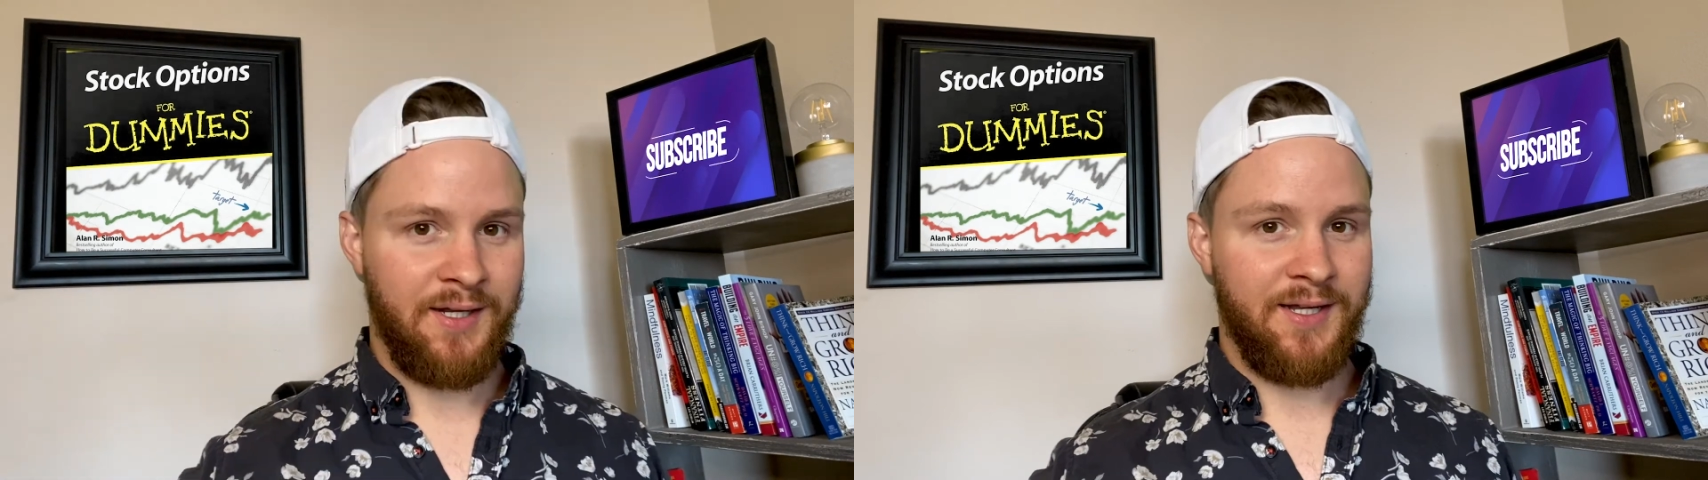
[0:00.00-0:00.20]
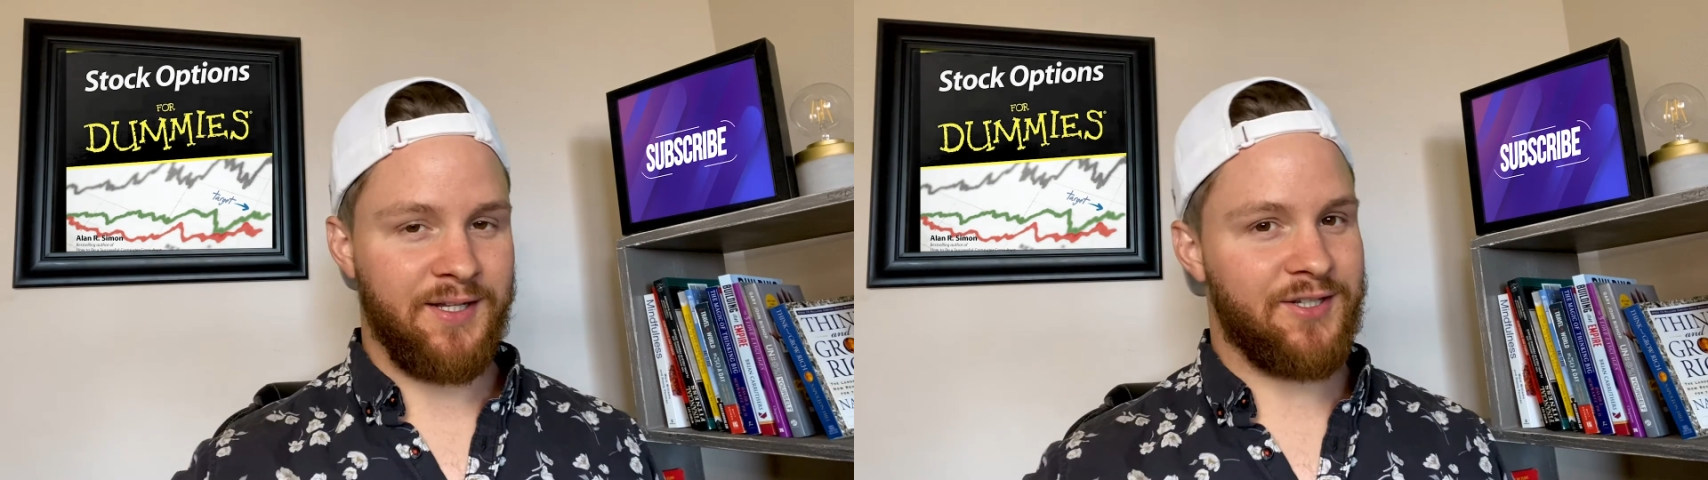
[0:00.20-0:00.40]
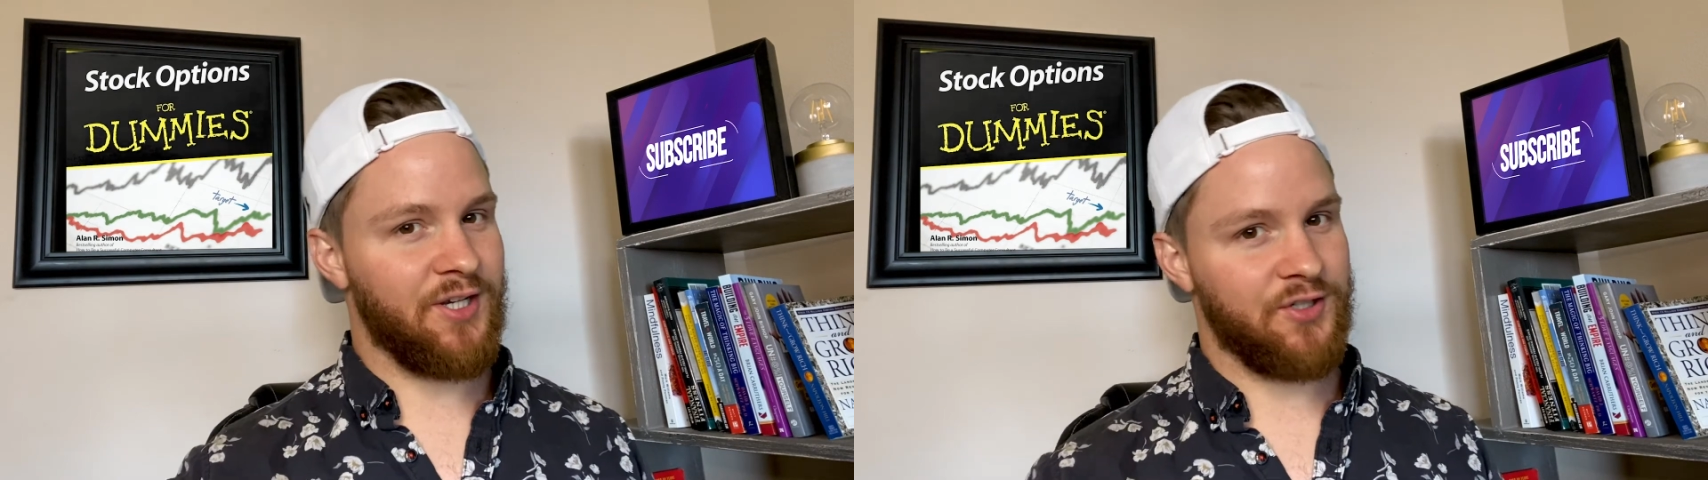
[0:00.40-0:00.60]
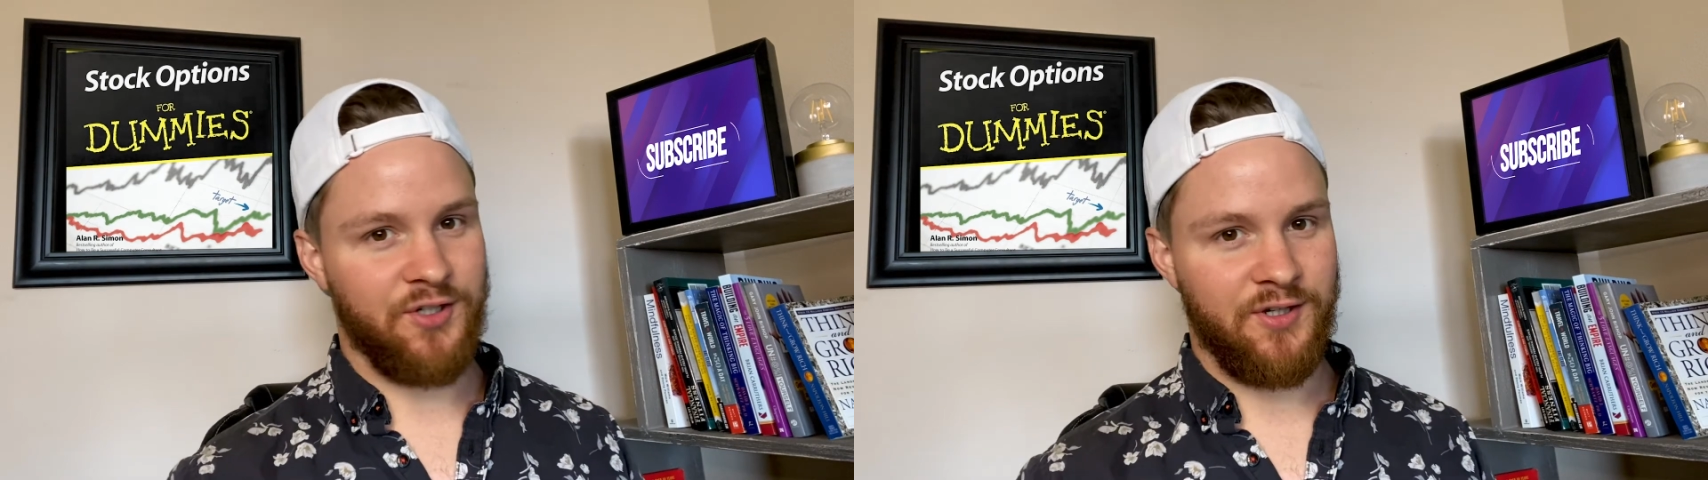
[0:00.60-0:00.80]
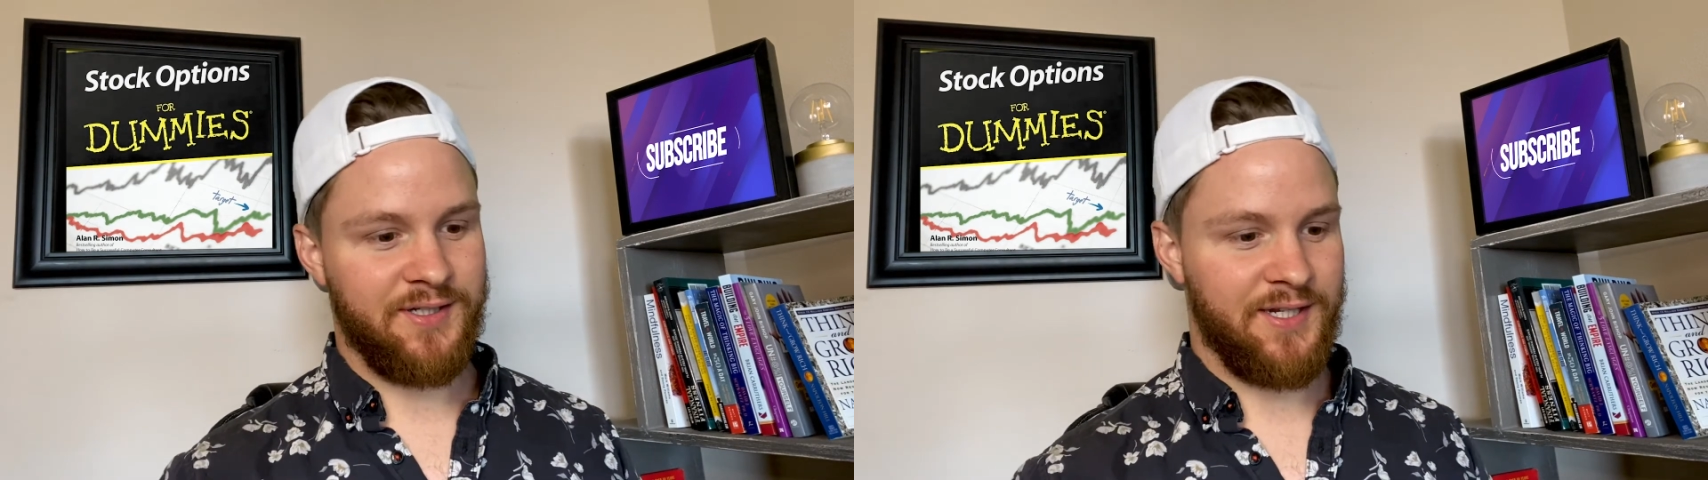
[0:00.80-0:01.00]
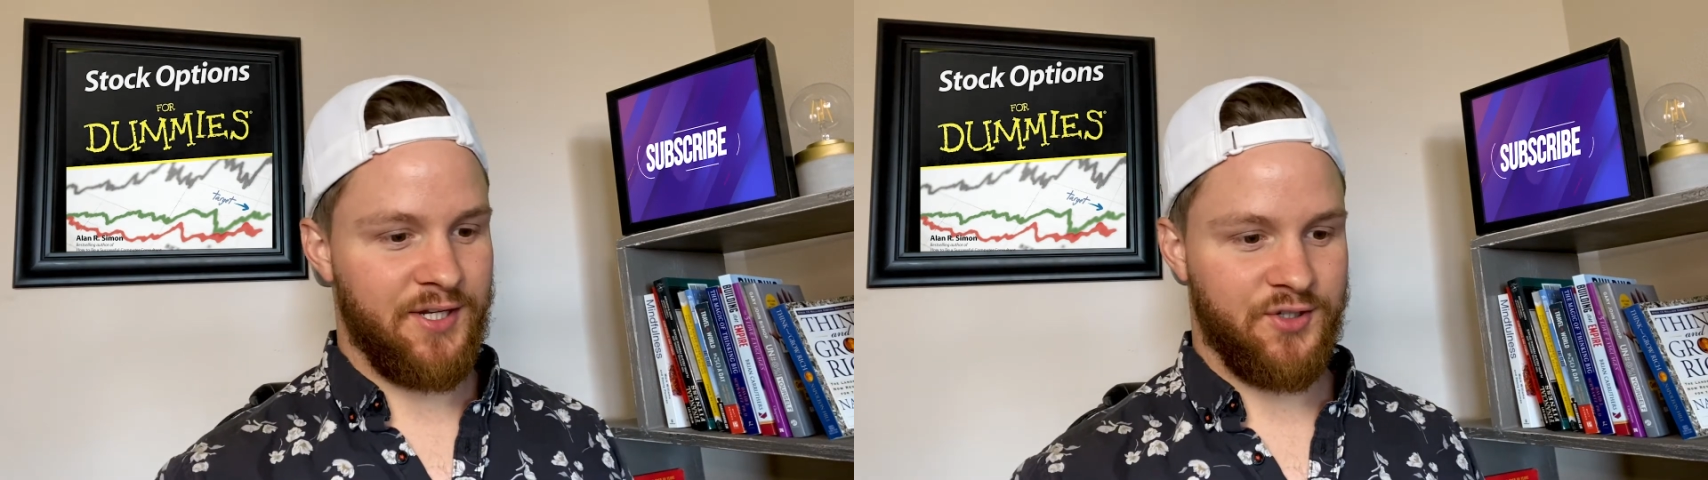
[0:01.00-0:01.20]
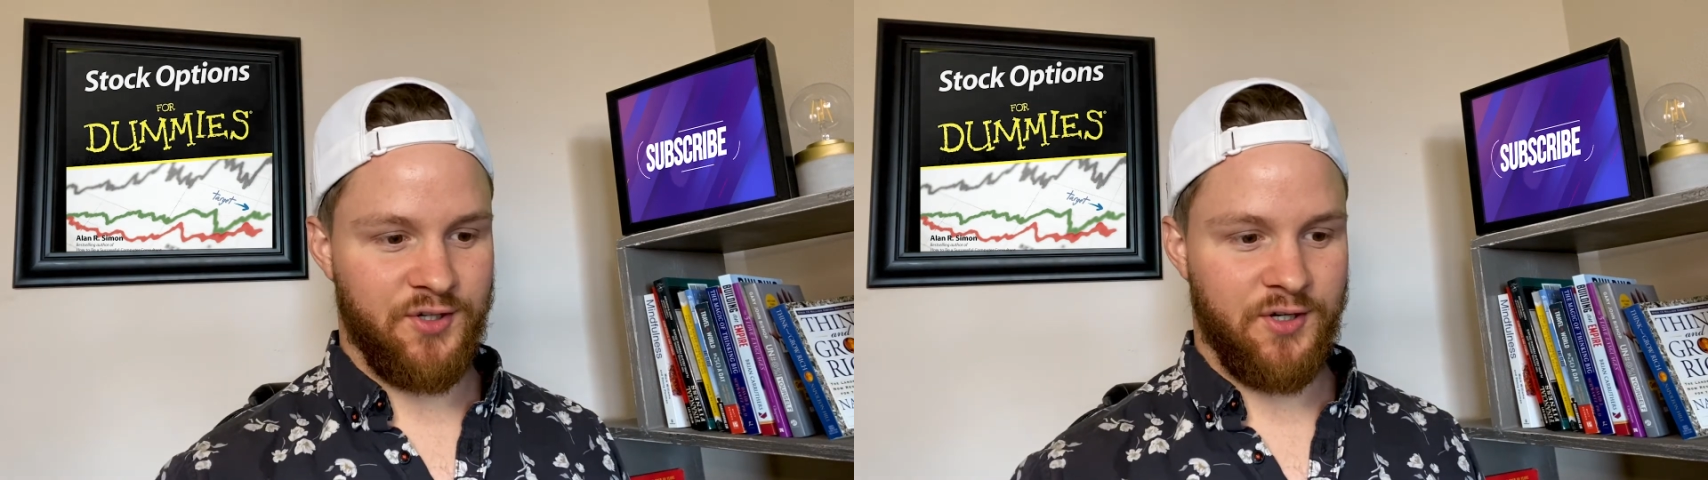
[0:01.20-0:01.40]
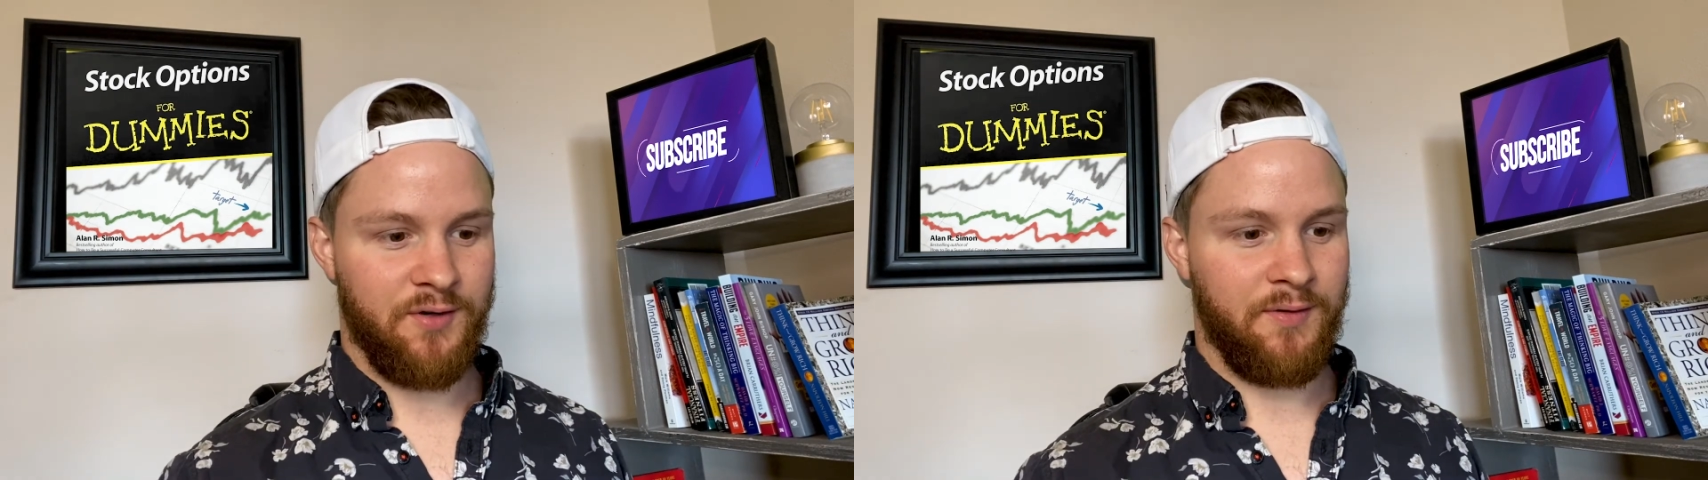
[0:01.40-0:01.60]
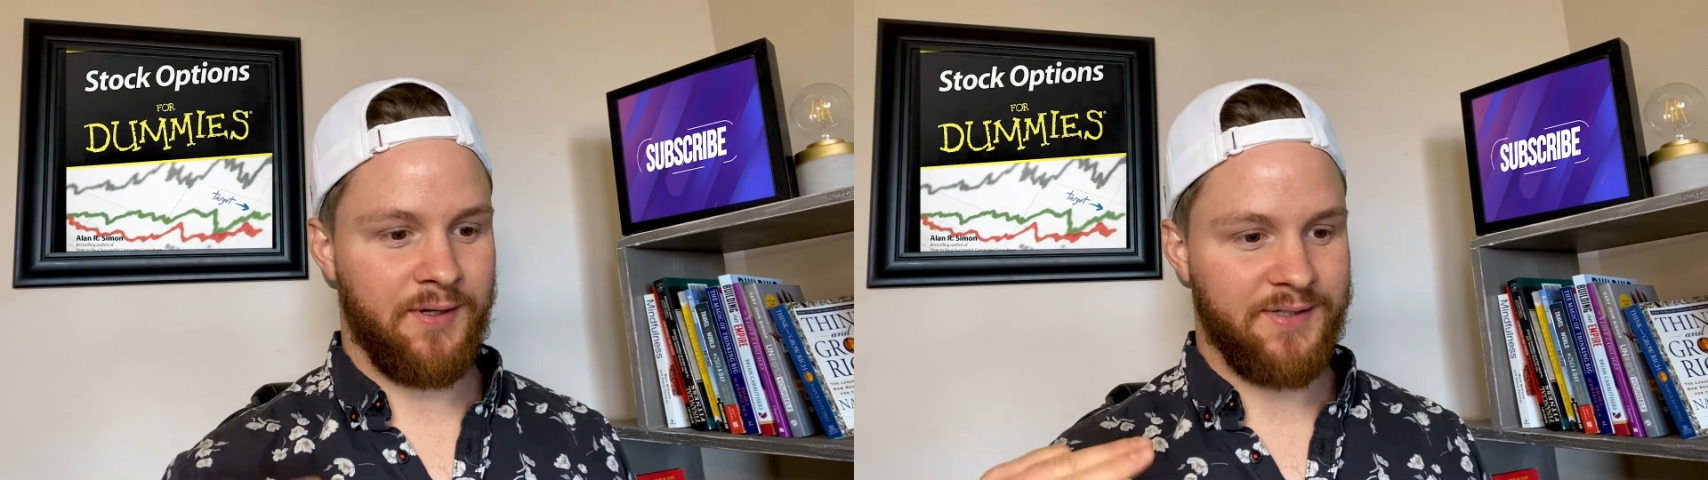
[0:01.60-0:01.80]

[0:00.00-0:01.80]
He's such a good teacher,